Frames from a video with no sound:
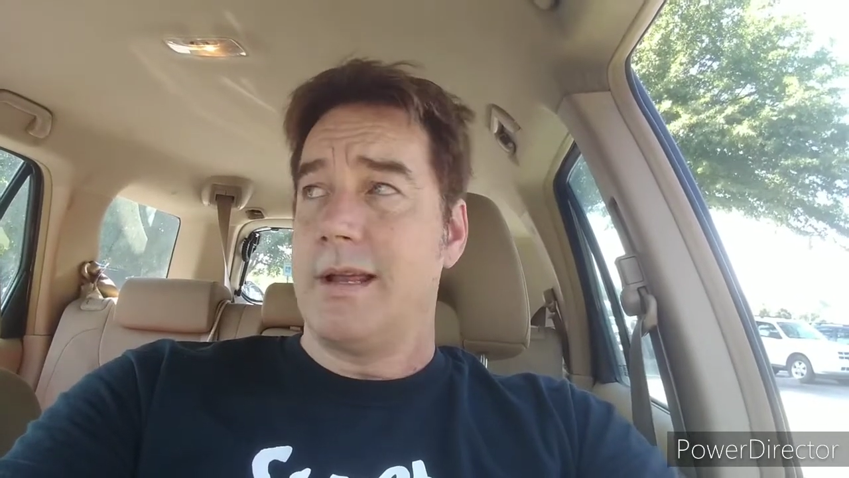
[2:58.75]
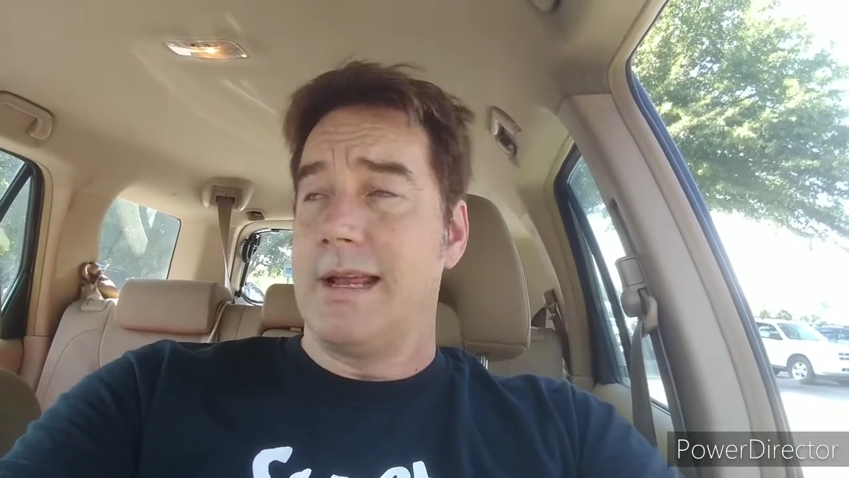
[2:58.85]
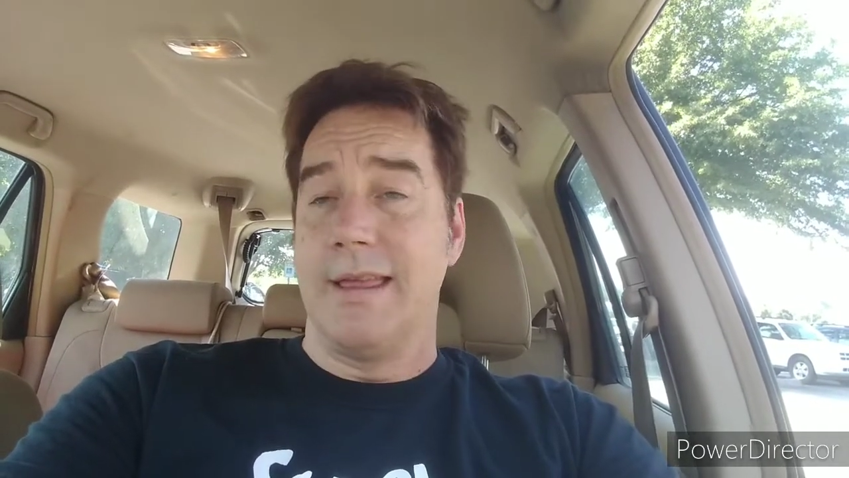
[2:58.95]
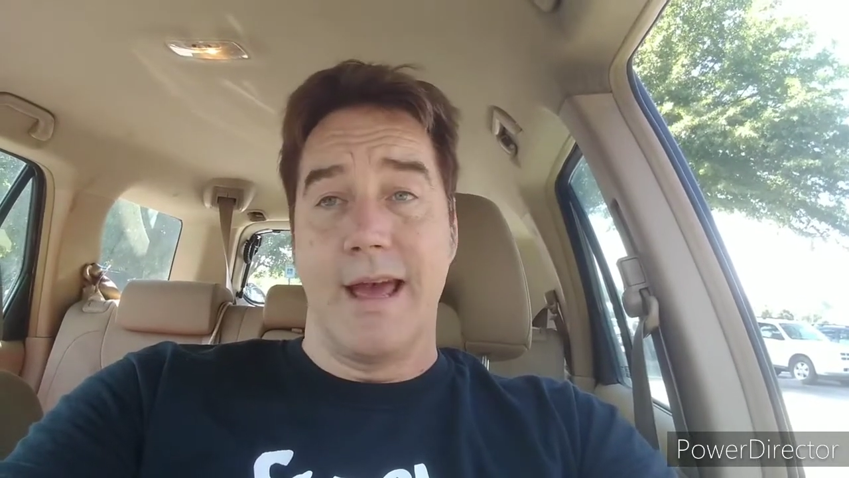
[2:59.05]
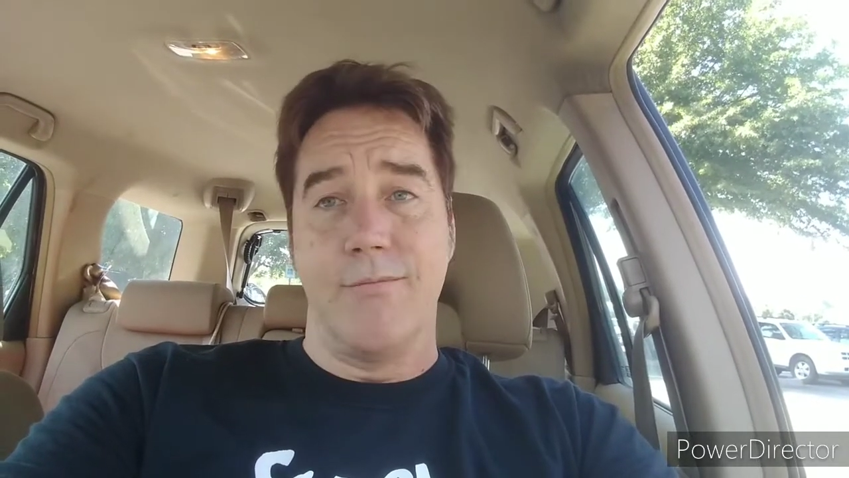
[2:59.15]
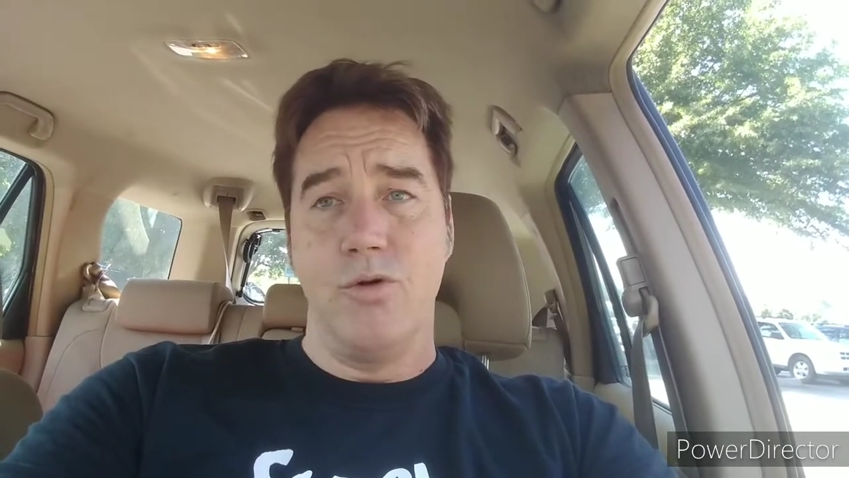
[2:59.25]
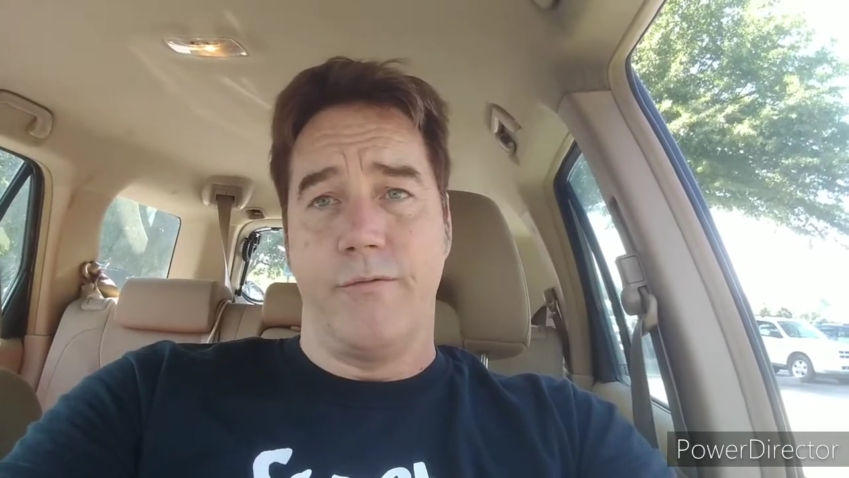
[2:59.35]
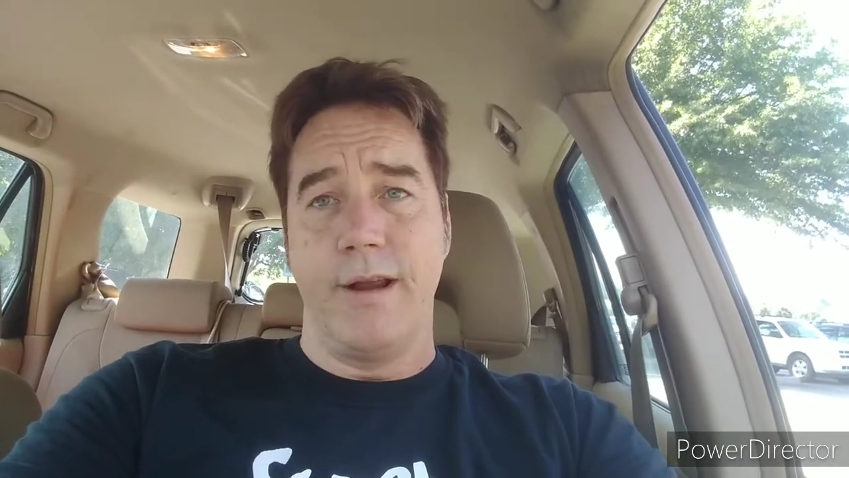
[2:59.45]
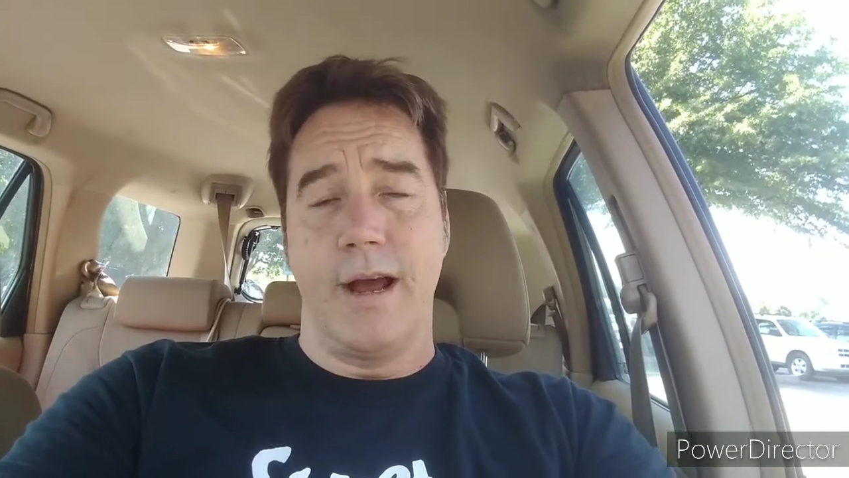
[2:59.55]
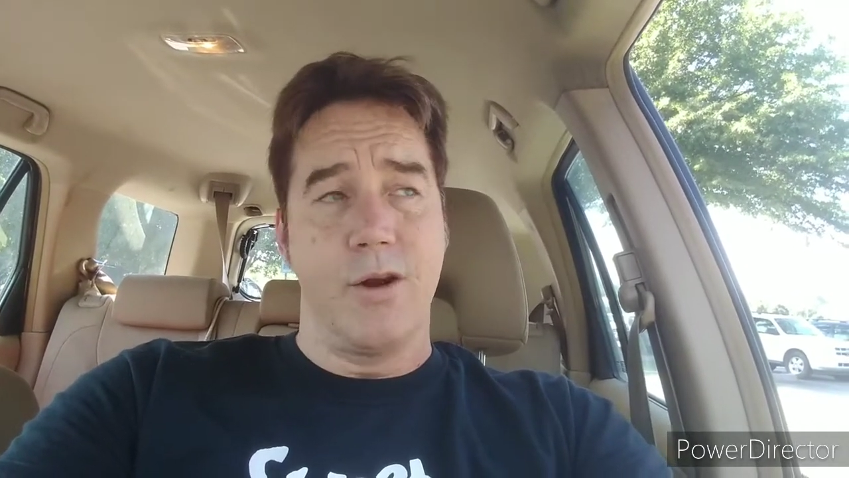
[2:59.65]
In that
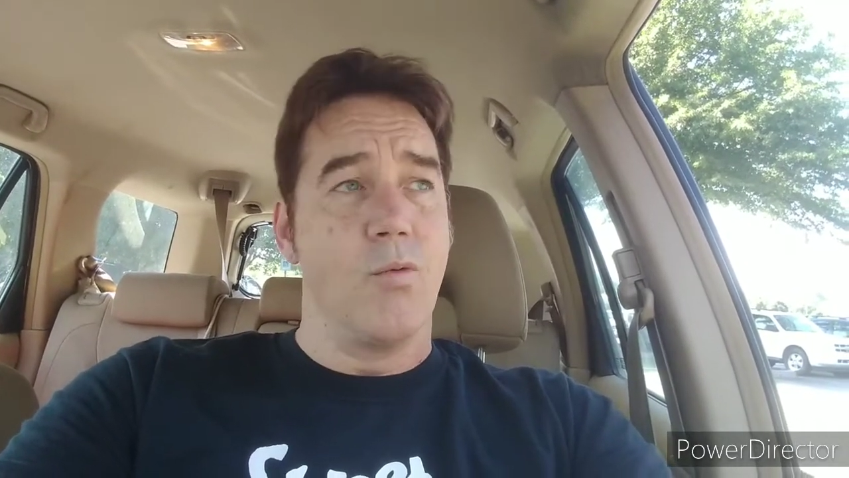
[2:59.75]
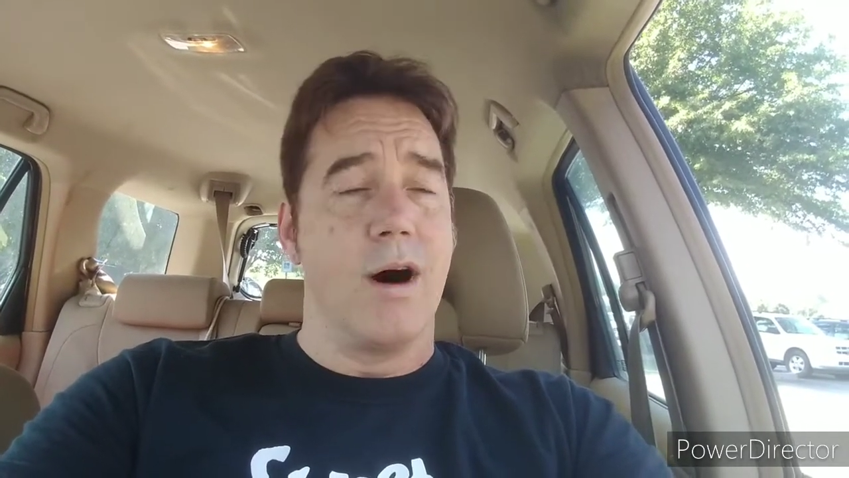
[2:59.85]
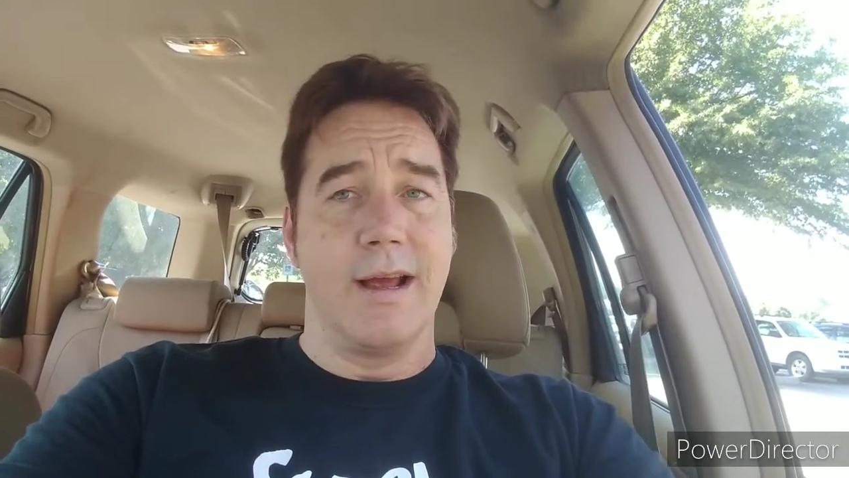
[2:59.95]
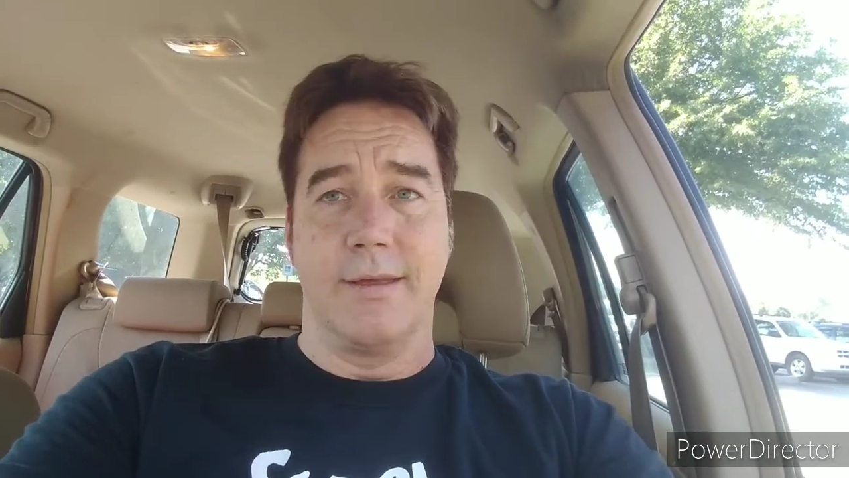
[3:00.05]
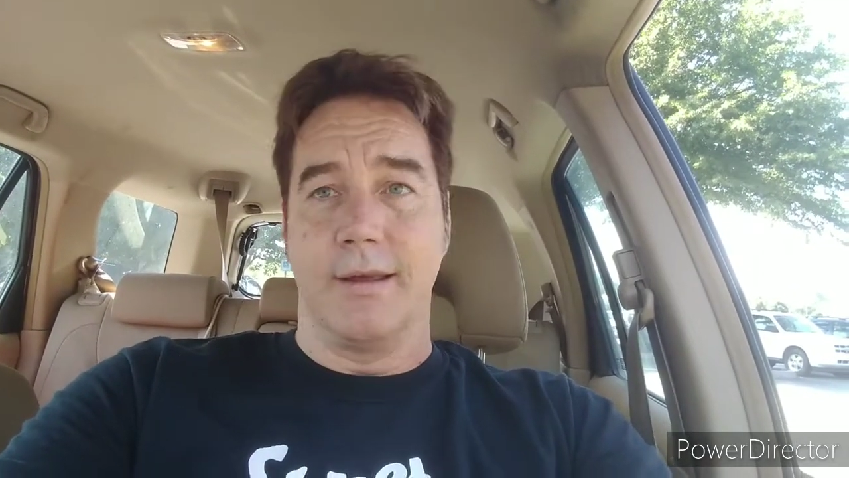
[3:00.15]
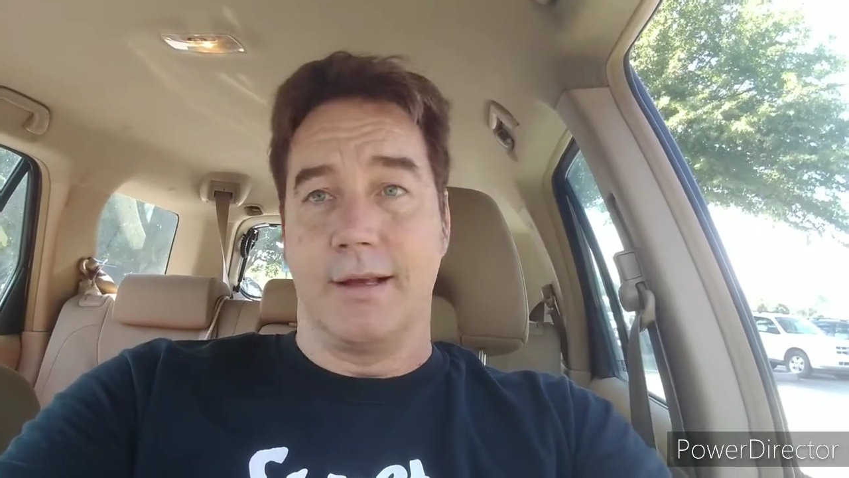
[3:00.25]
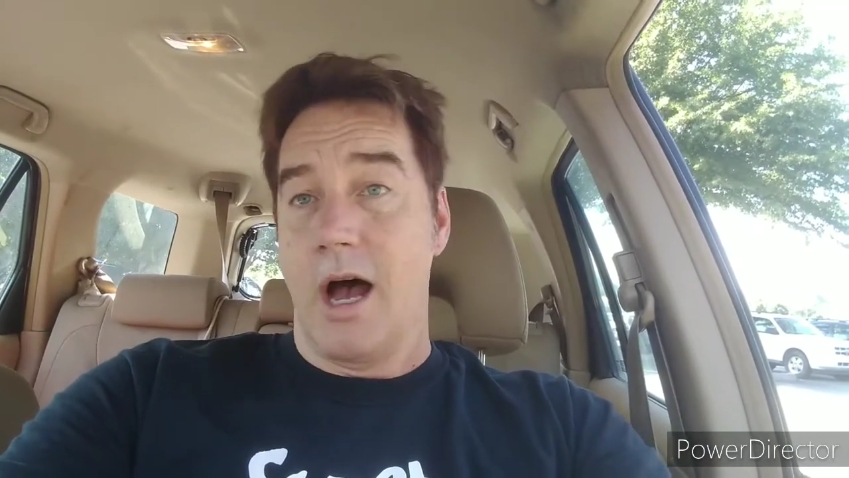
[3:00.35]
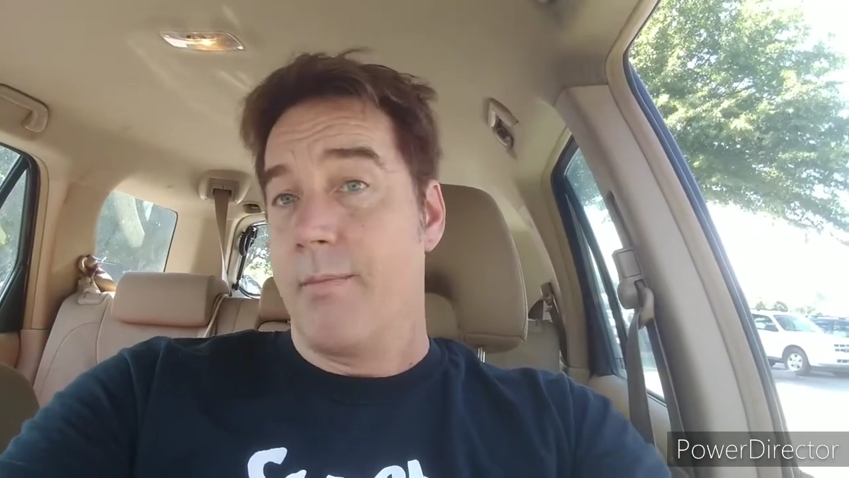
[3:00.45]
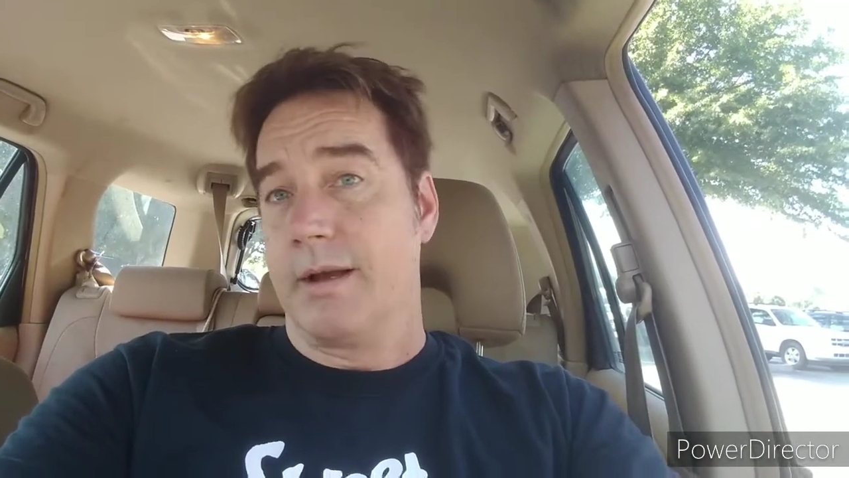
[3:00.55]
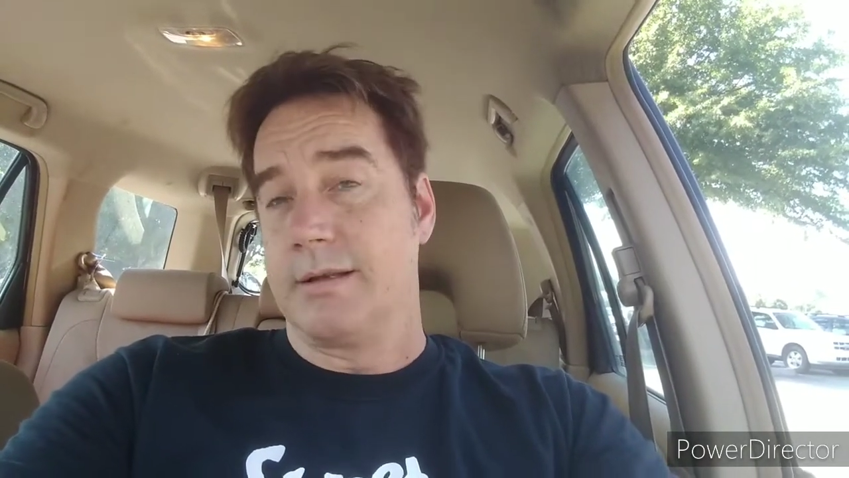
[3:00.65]
movie, I know why in the
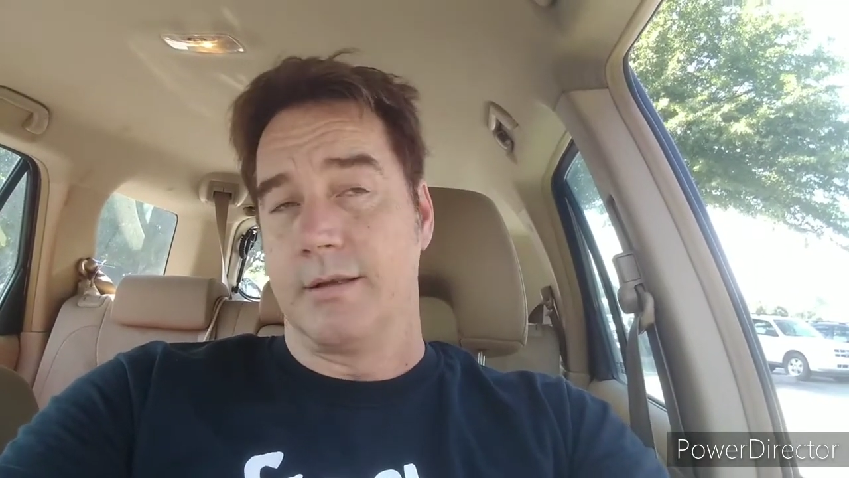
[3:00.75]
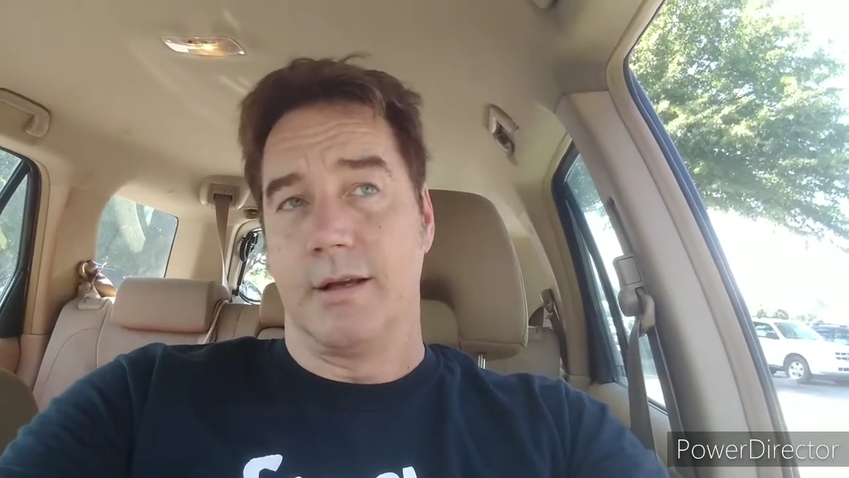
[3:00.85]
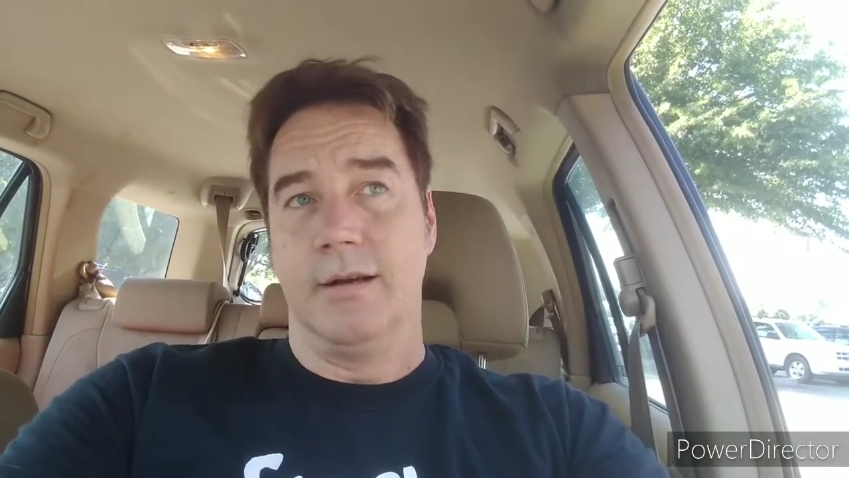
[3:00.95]
comics and the